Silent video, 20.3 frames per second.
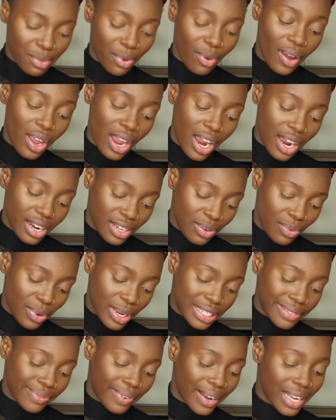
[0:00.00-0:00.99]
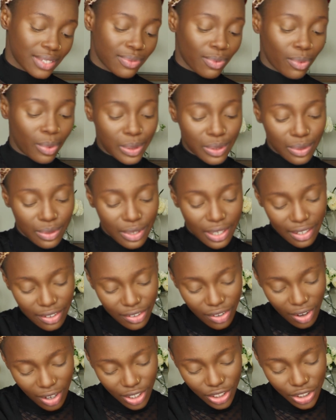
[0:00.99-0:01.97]
But anyways, fast forward to the
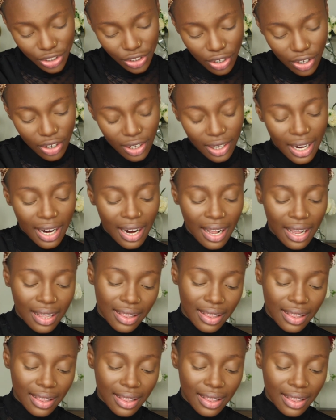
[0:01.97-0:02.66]
induction.